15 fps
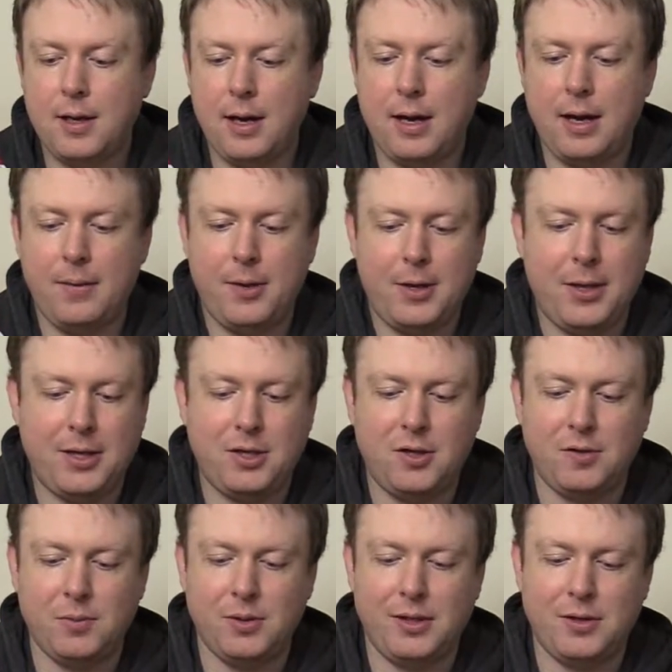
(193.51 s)
I think
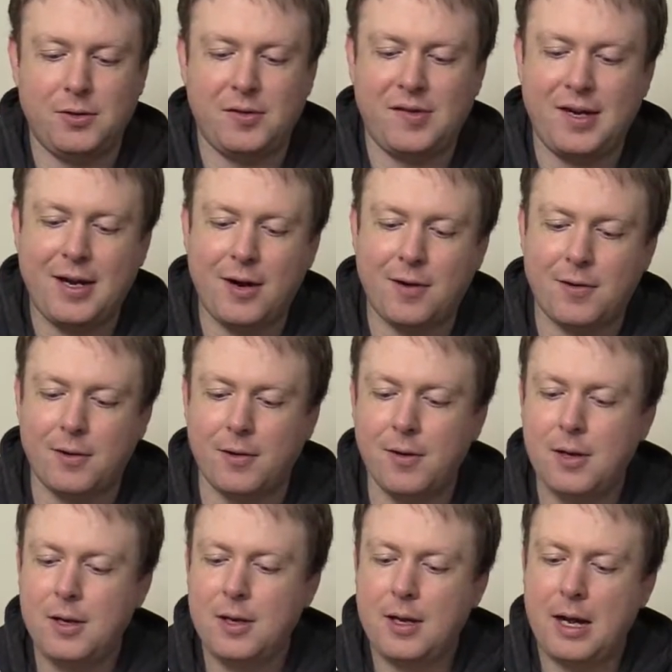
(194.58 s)
she's a really interesting character.
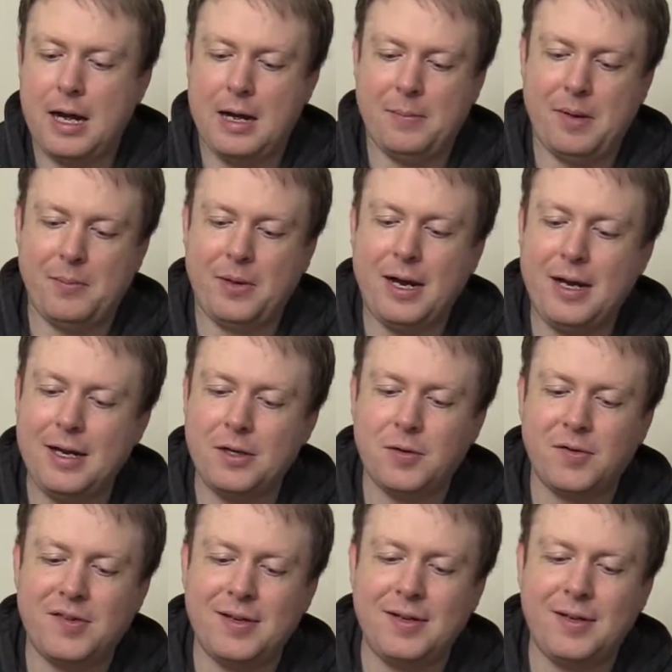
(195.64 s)
I'm kind of
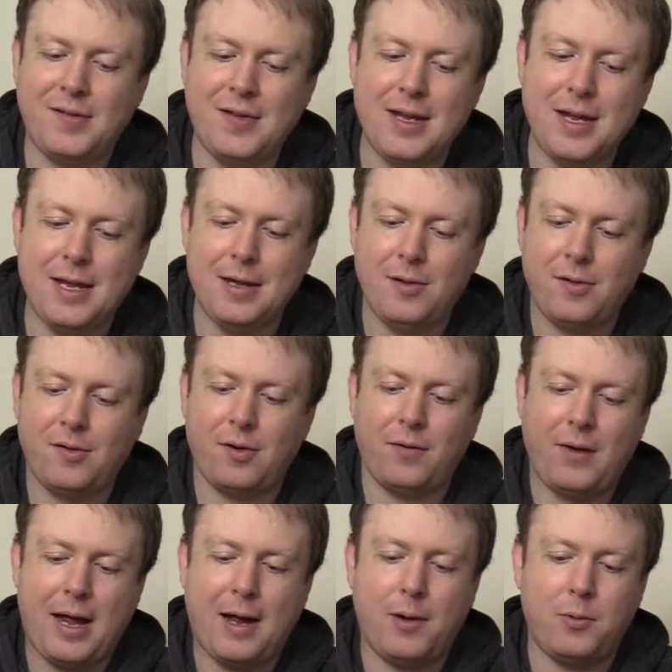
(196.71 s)
interested to see sort
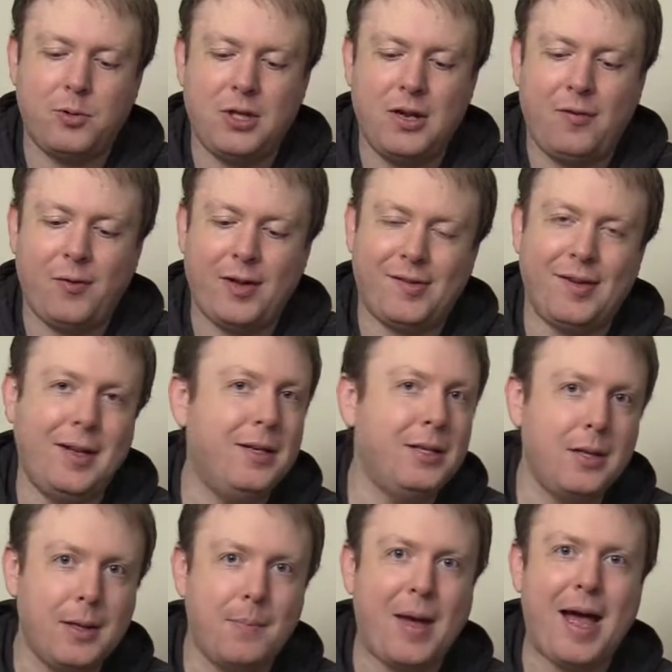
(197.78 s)
of how she fits
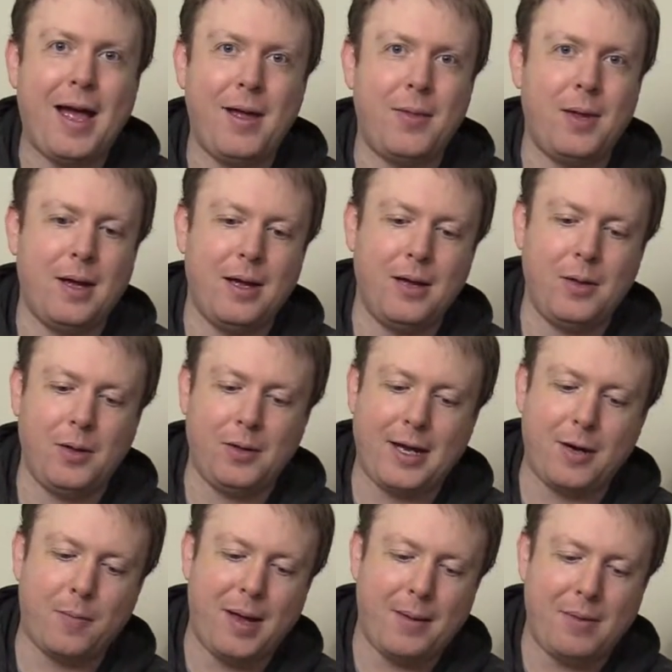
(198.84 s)
into the
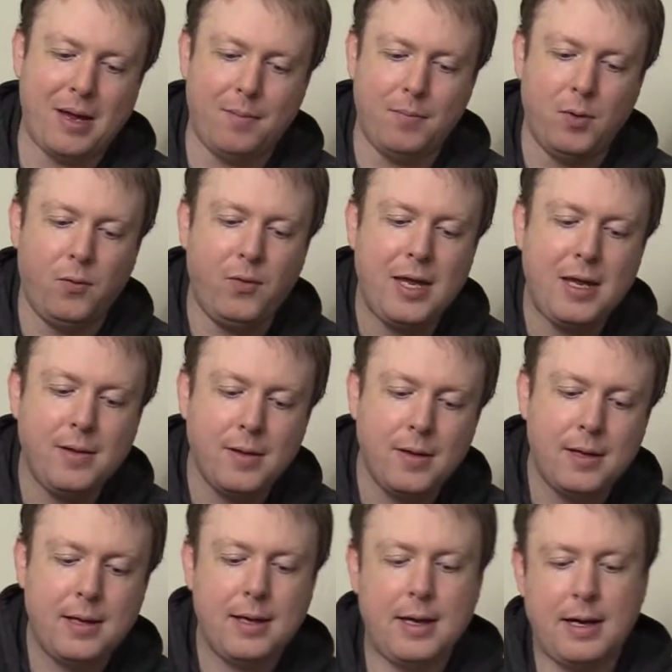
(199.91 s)
LEGO Batman movie,
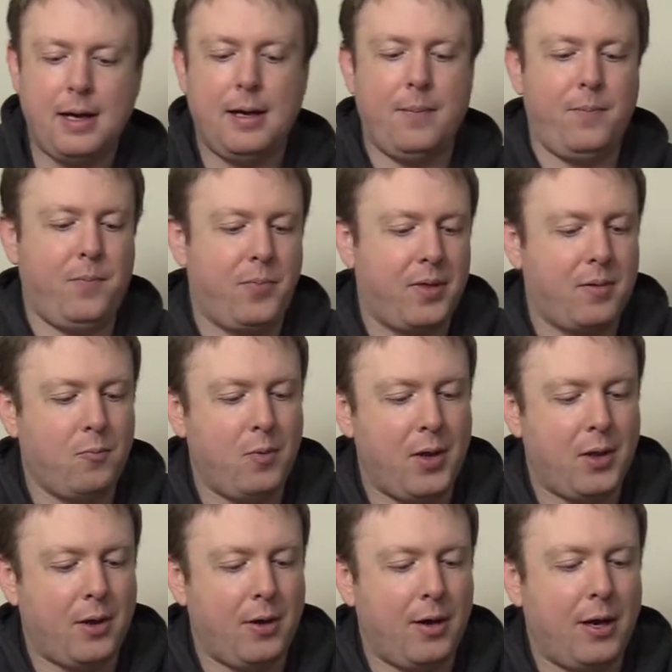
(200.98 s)

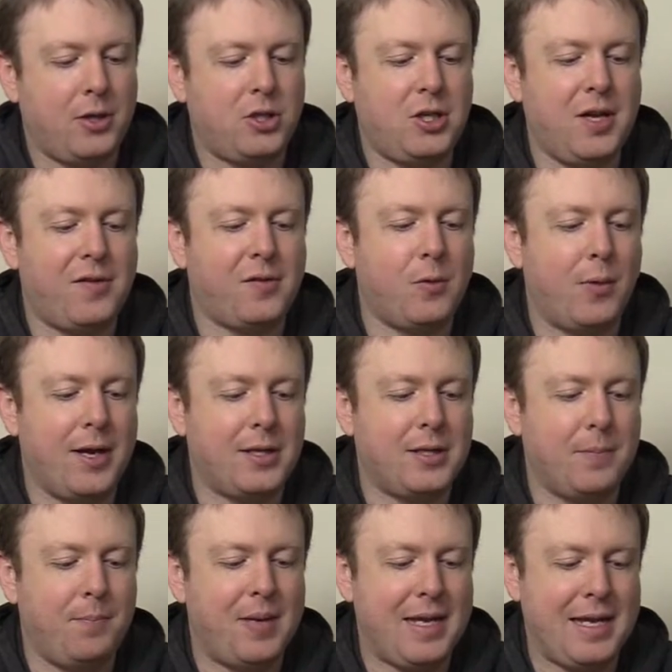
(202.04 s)
whether or not she's going
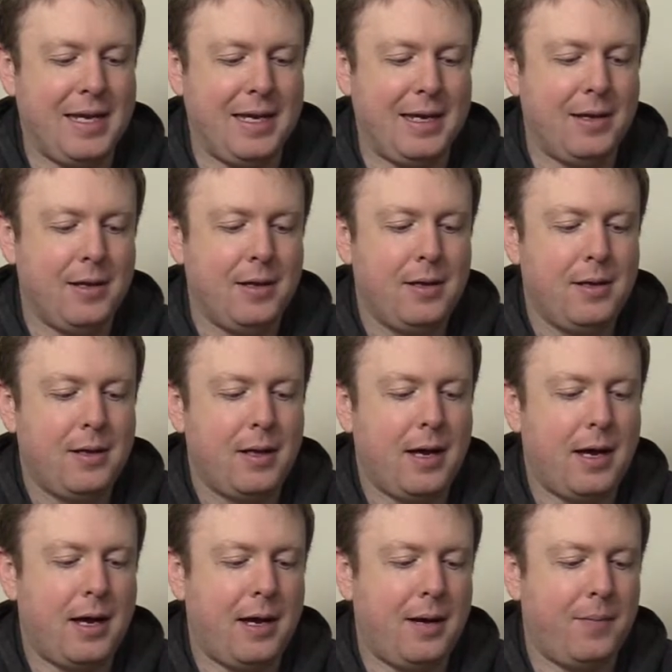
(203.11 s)
to be
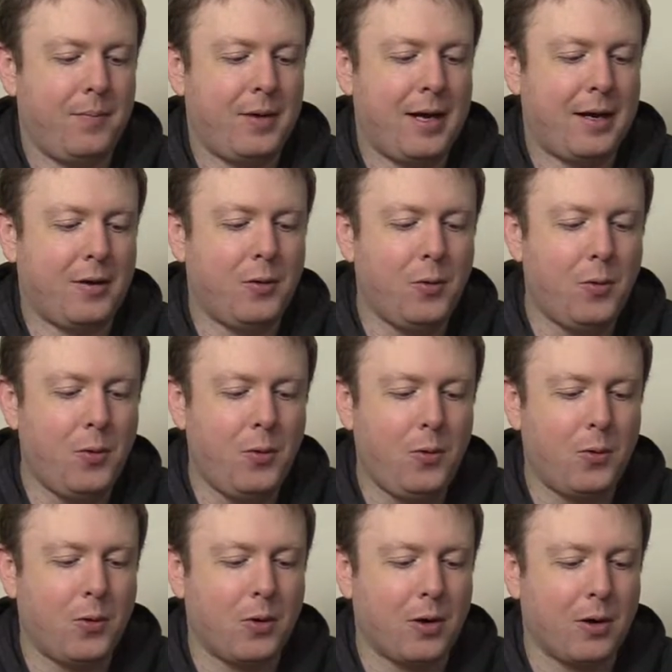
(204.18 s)
kind of
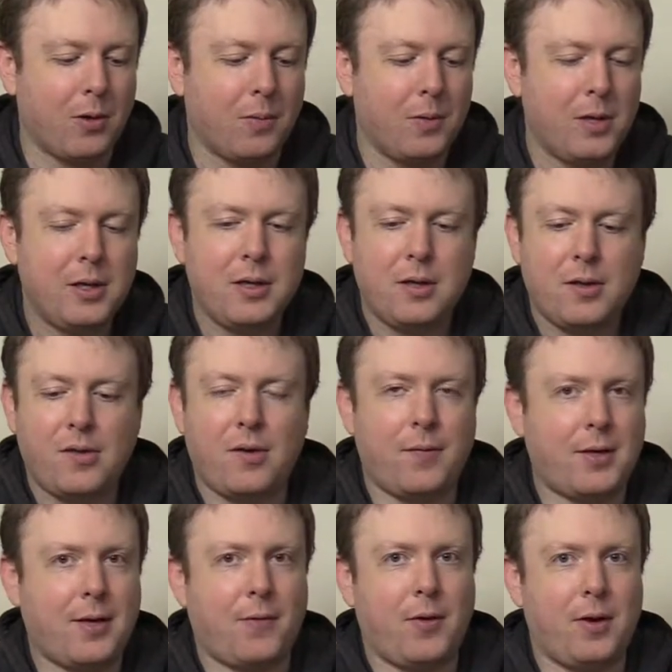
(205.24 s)
cool or sort of
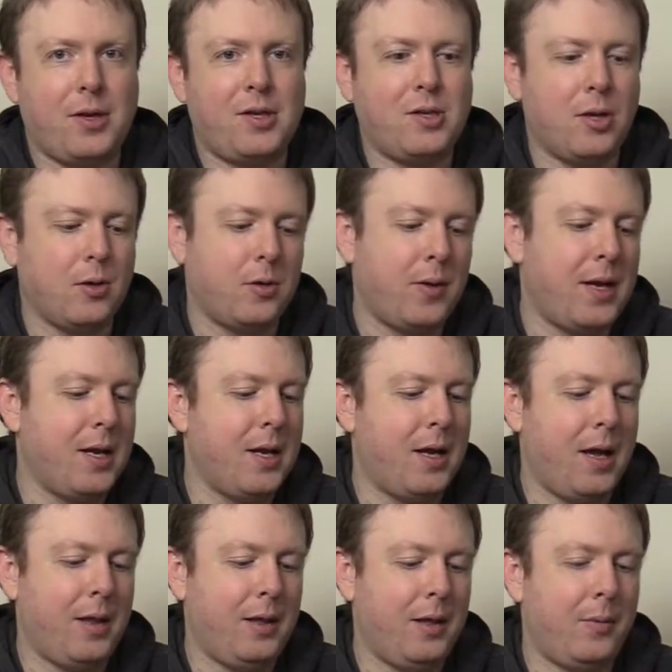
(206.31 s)
a different. They're doing
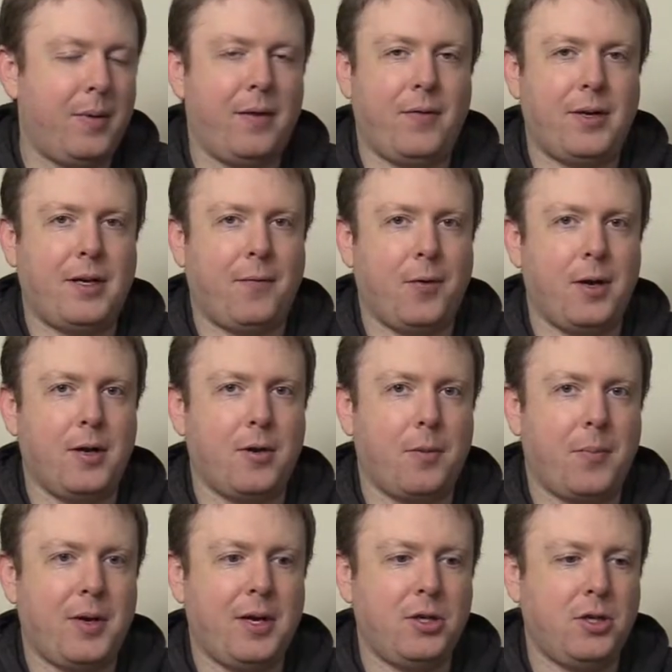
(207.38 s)
a little bit of a different
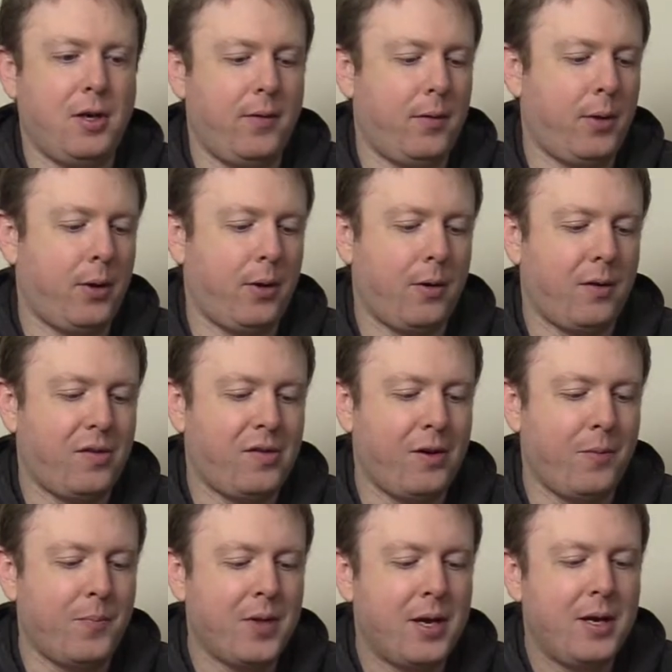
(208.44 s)
interpretation with her.
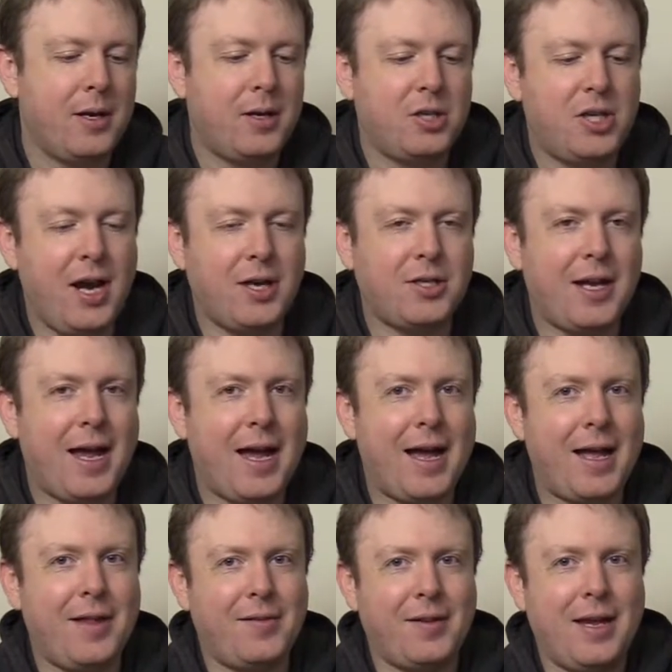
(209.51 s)
So she actually
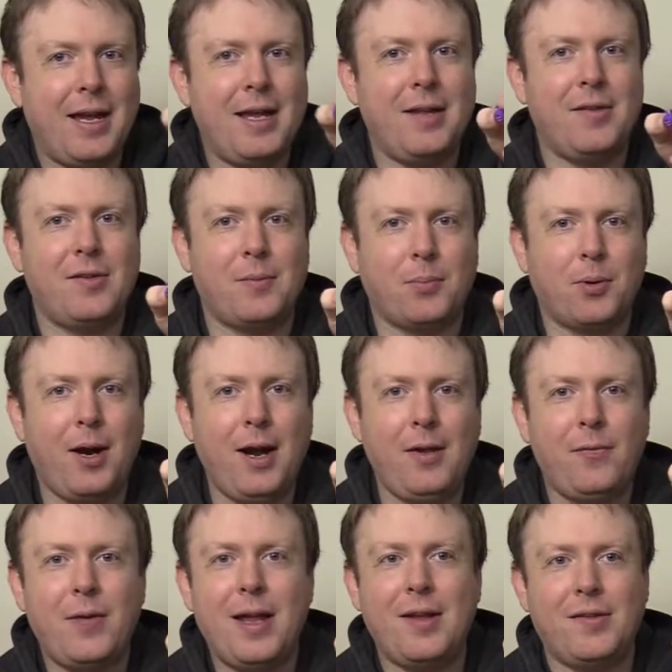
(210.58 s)
has a
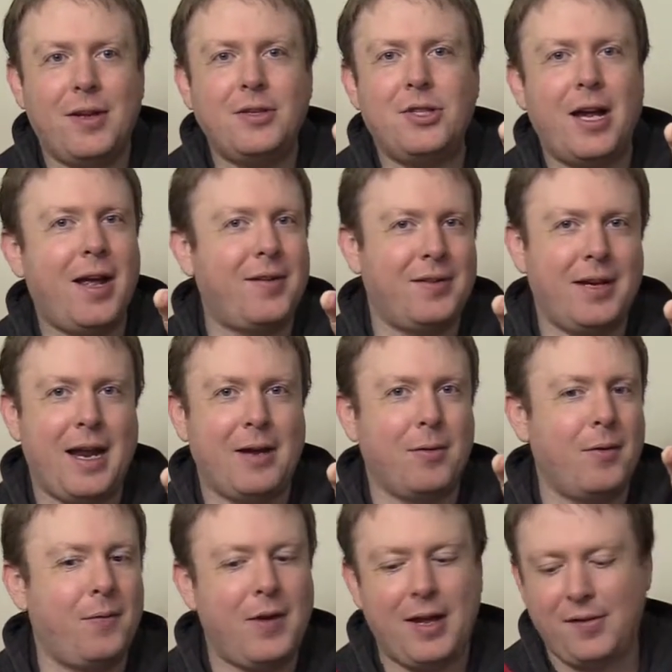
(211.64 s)
surprised face and she has an
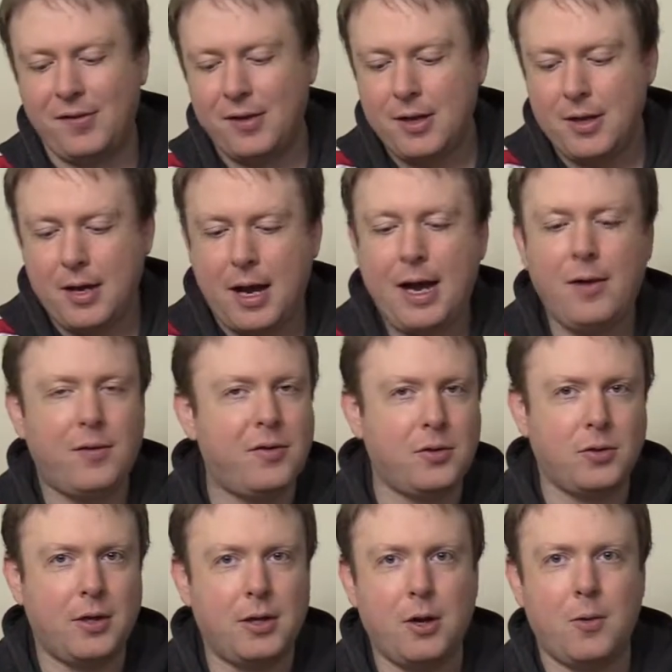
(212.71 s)
angry face. I always
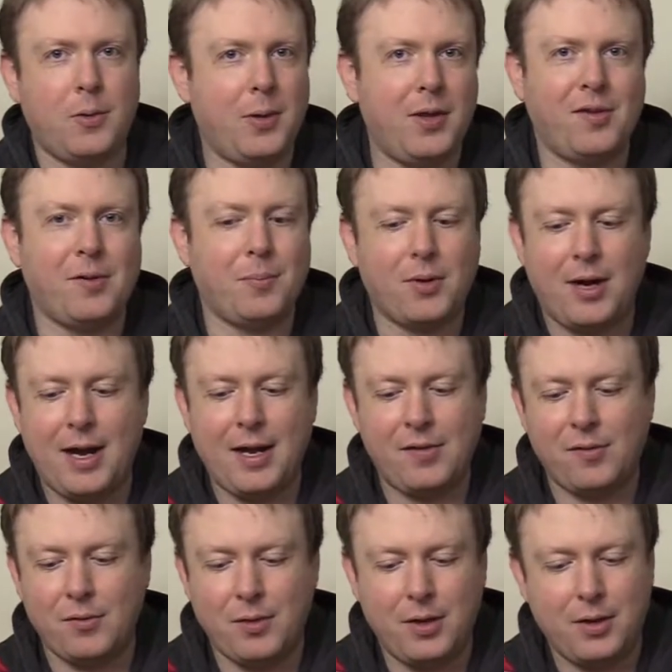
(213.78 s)
usually go with the
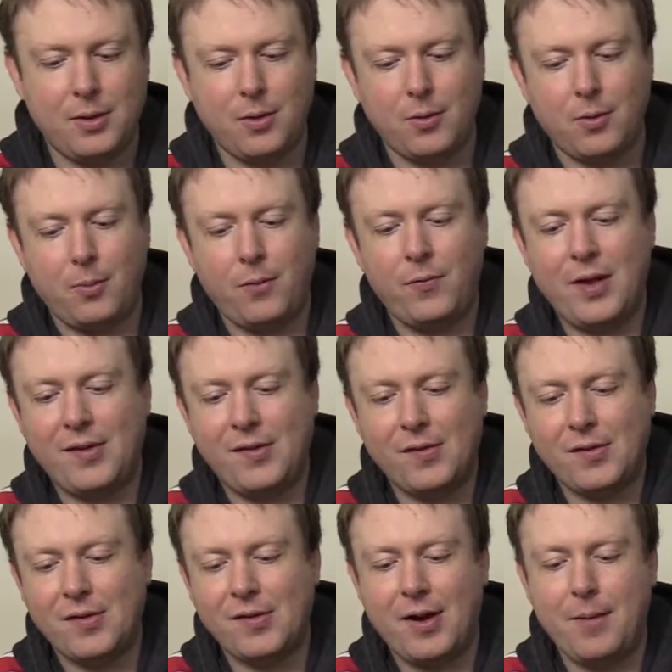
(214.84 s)
surprised or the normal
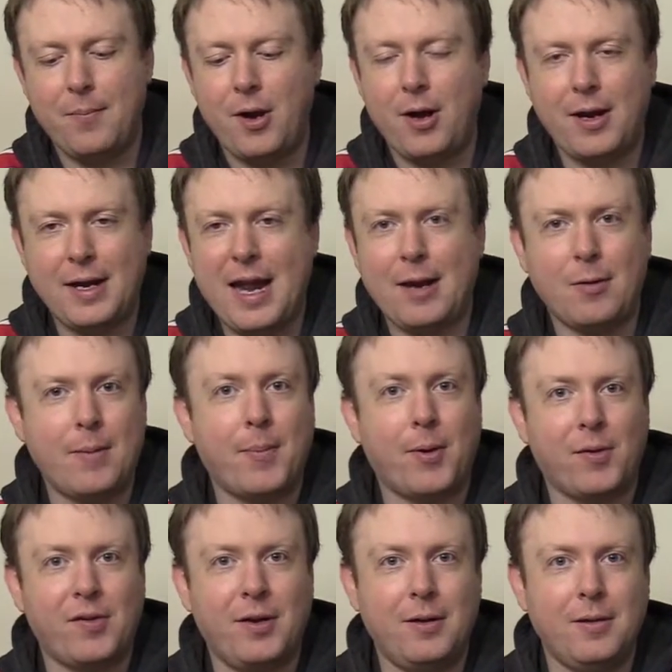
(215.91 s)
faces because I'm not an angry
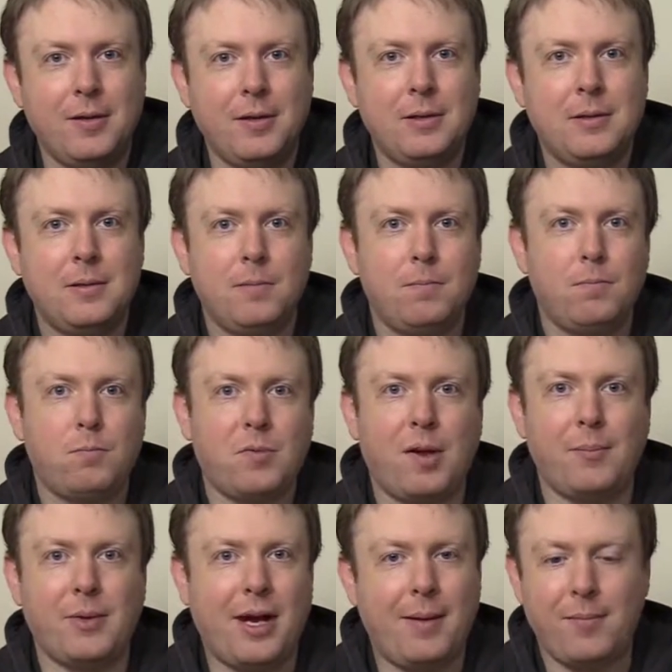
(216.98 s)
person
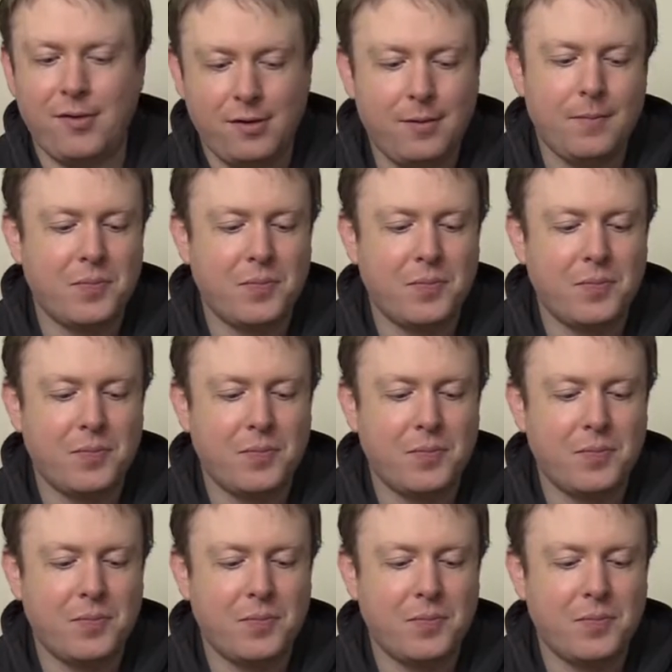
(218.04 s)
sometimes.